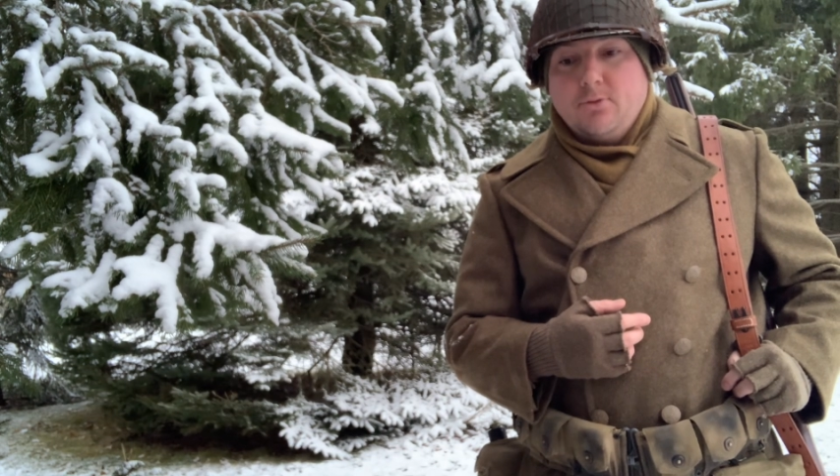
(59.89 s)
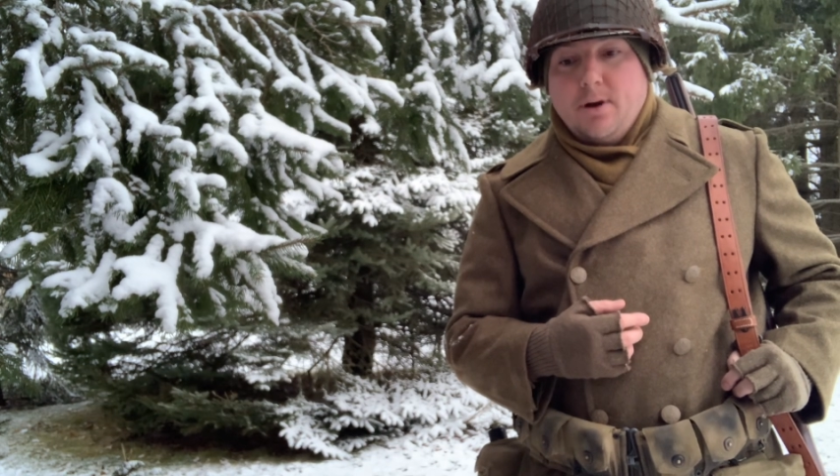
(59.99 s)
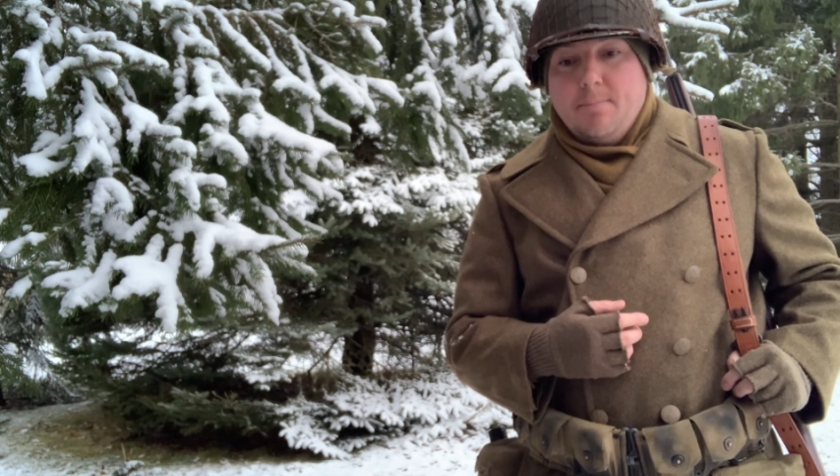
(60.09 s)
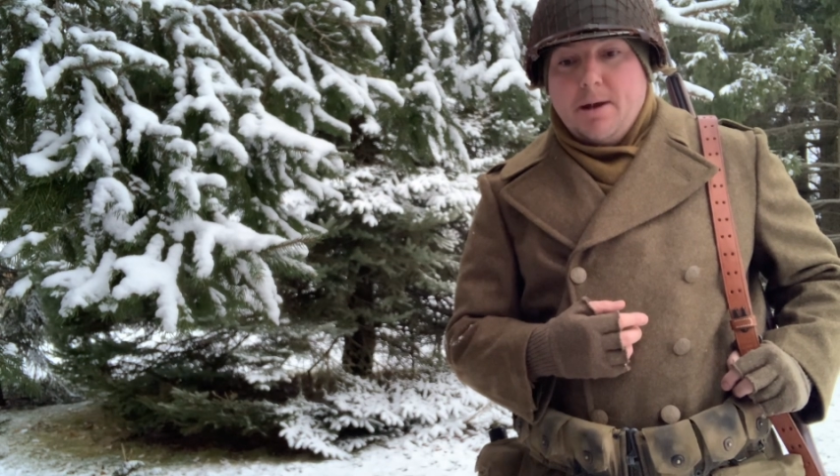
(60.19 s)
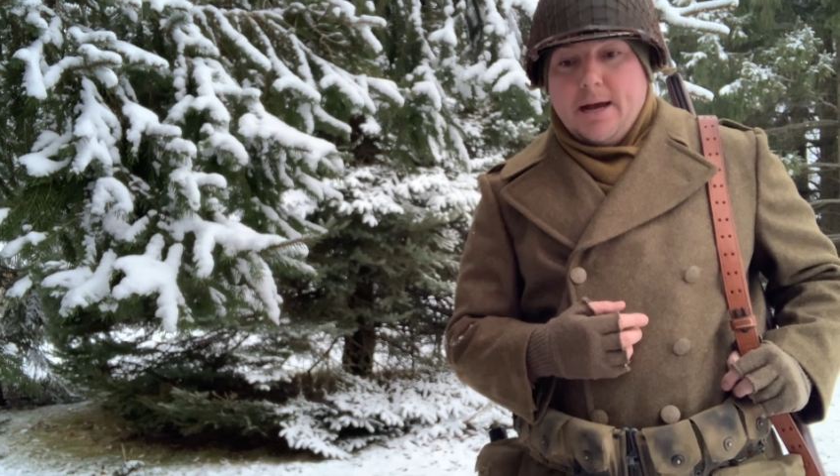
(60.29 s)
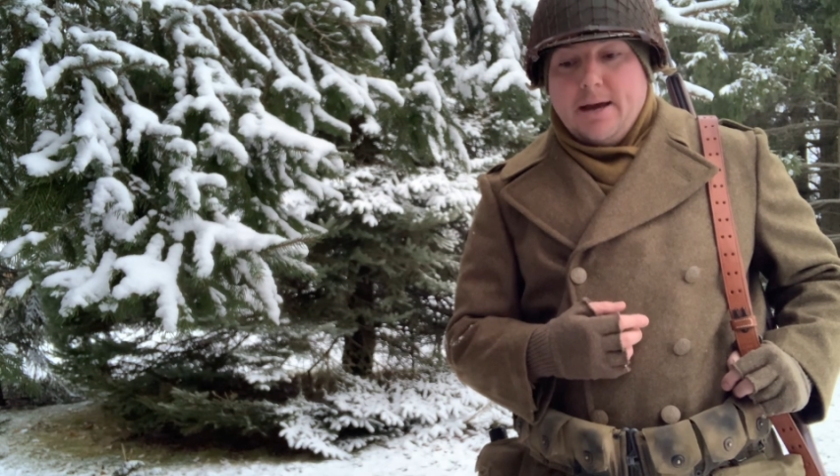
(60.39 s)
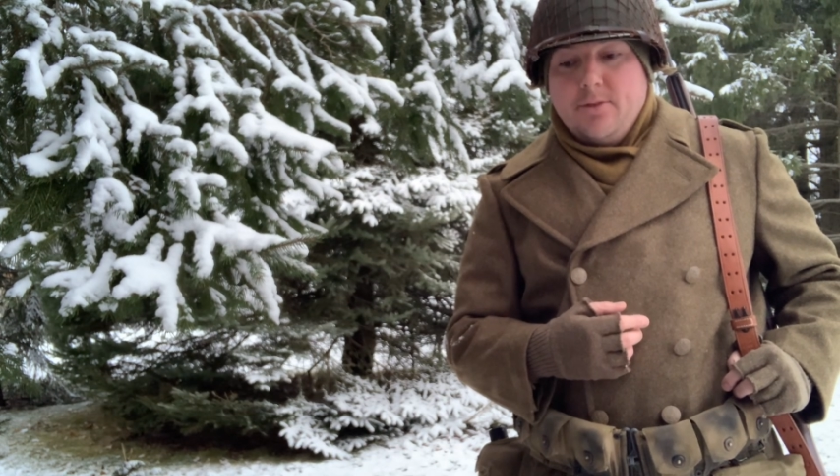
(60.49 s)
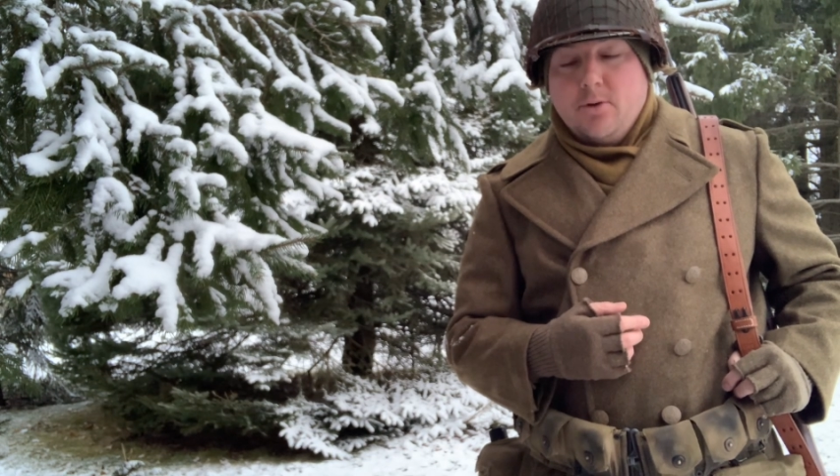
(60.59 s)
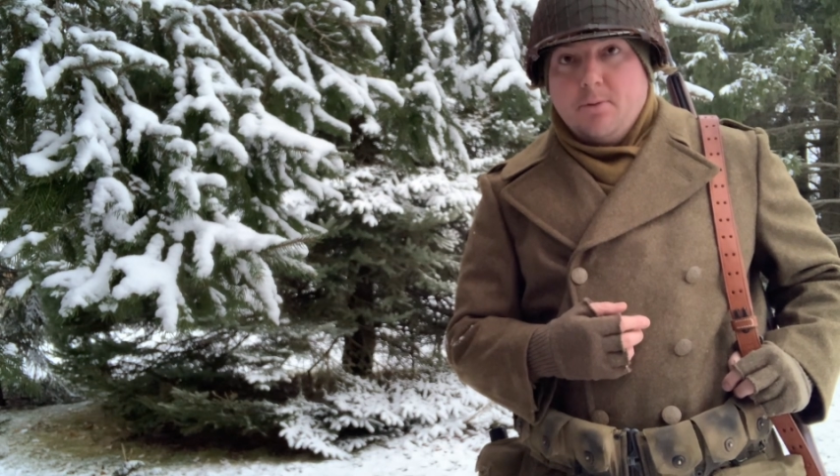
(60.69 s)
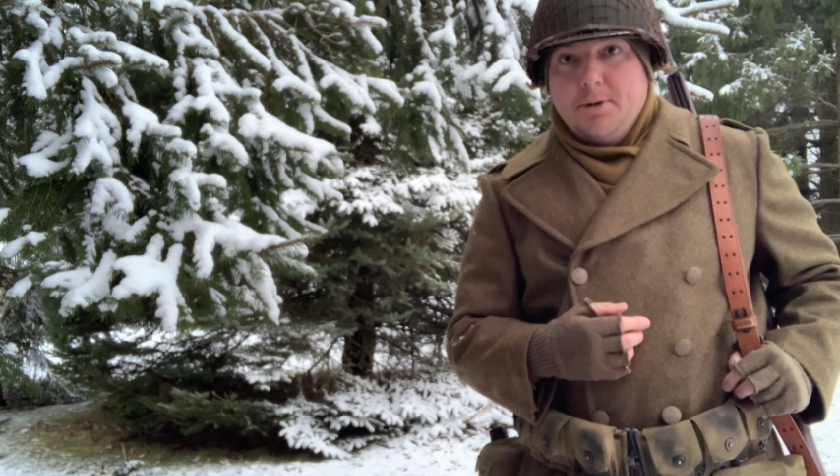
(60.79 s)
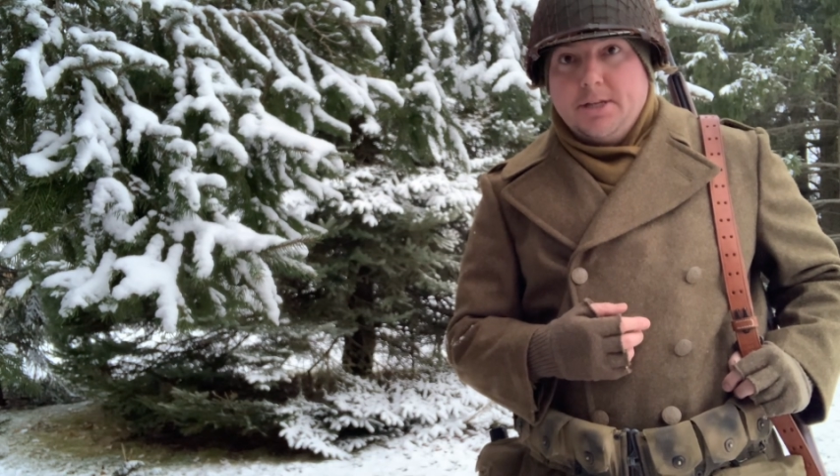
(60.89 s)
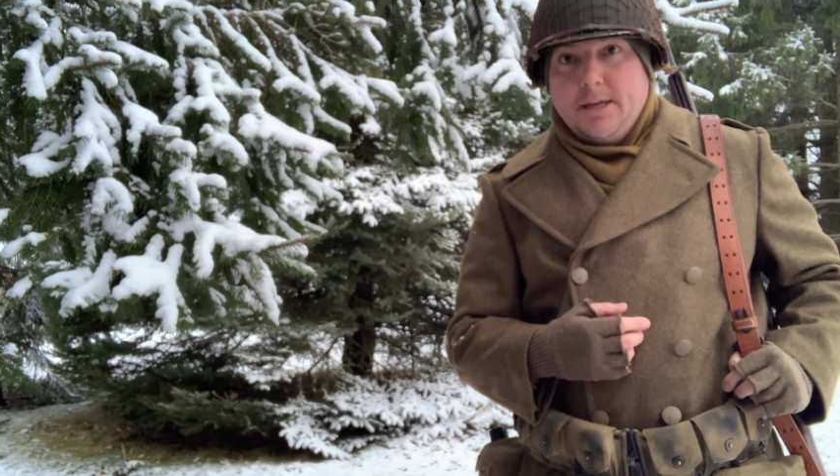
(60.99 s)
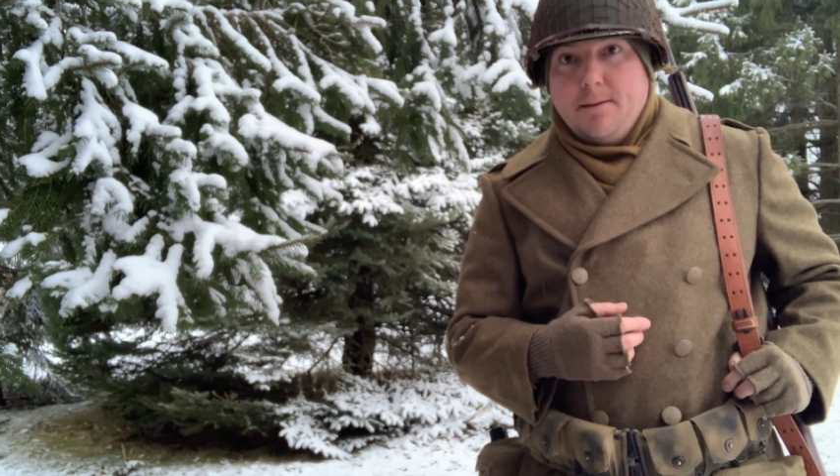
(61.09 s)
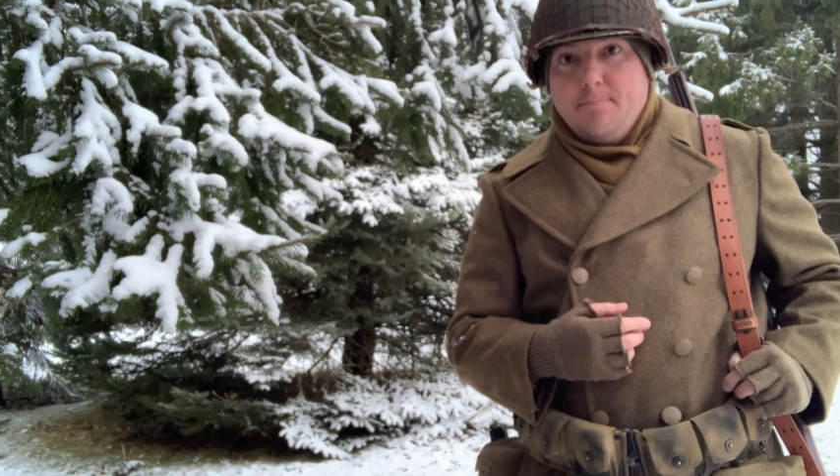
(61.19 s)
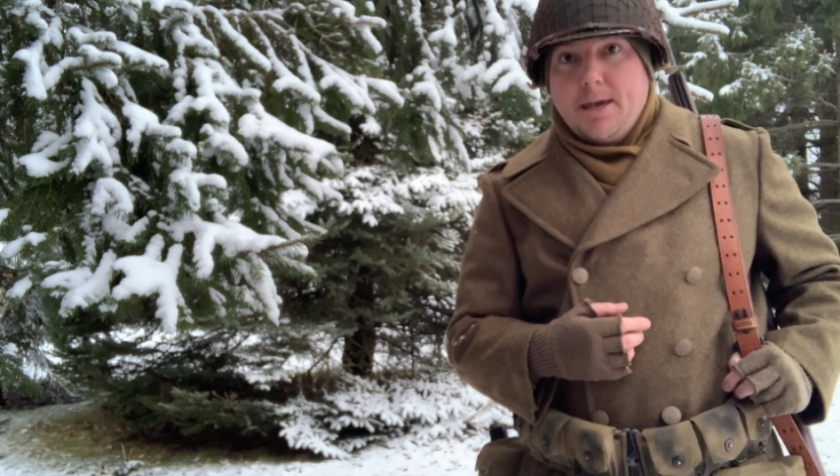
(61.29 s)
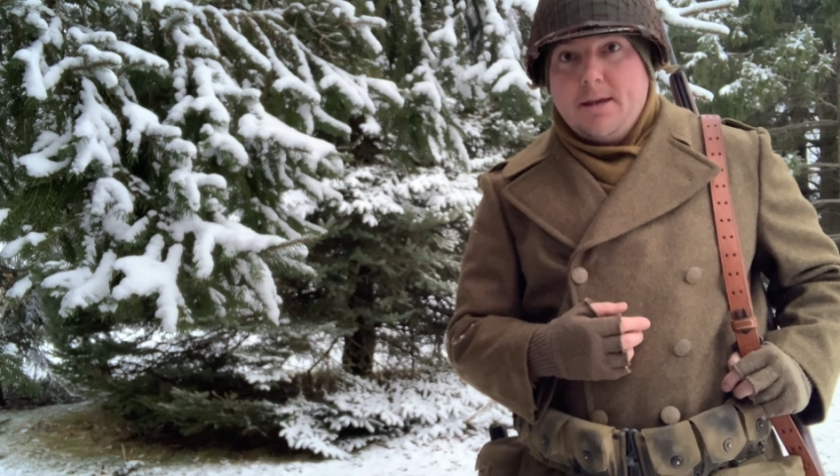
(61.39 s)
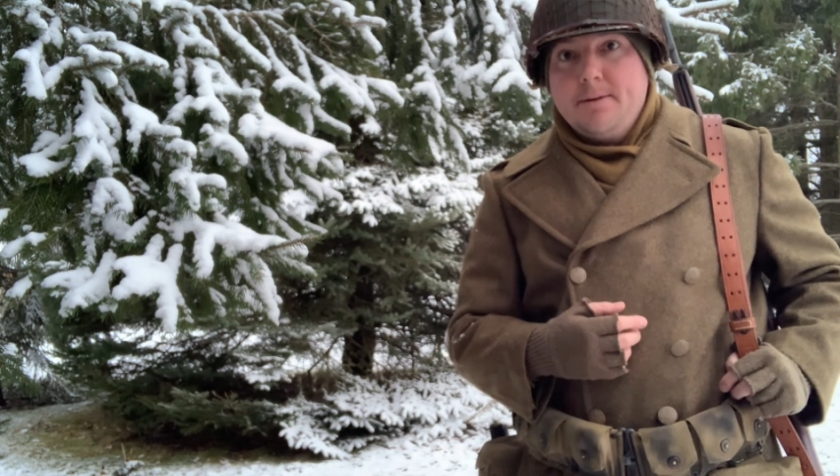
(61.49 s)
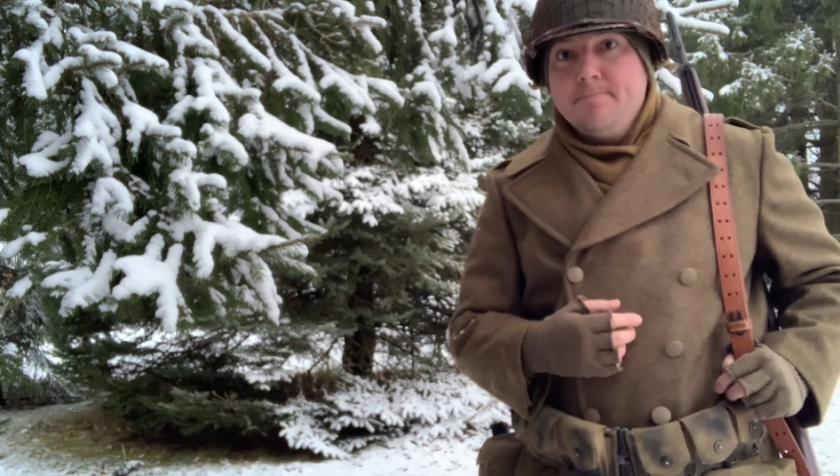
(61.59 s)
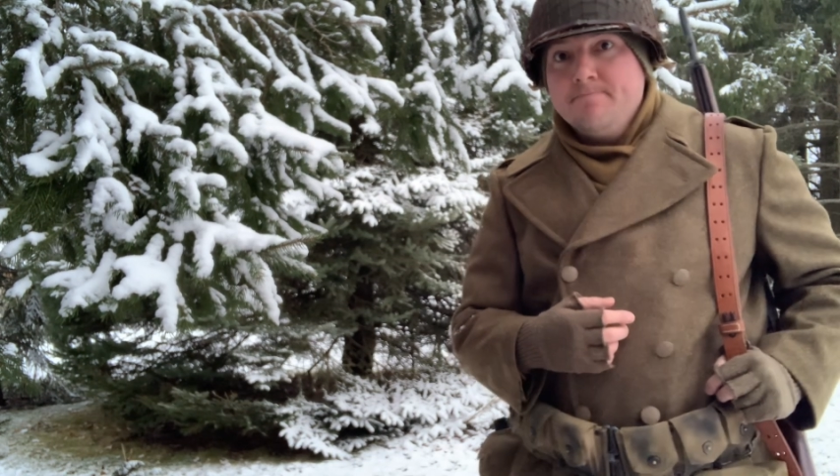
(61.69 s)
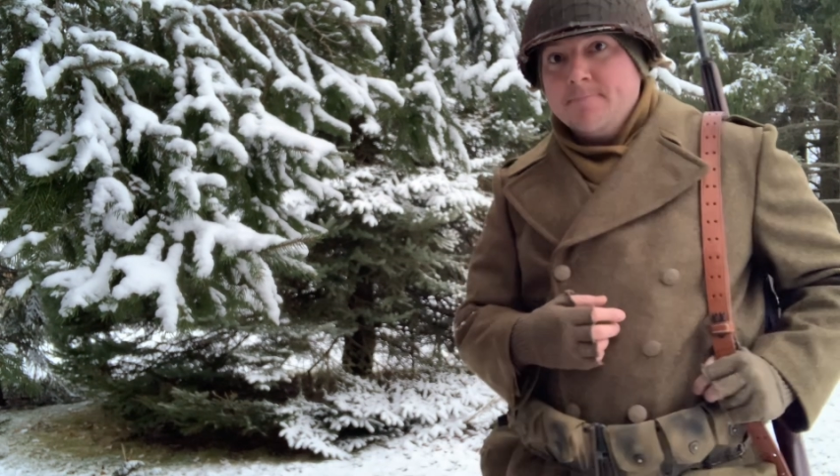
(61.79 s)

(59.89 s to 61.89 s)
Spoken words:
from the Normandy campaign.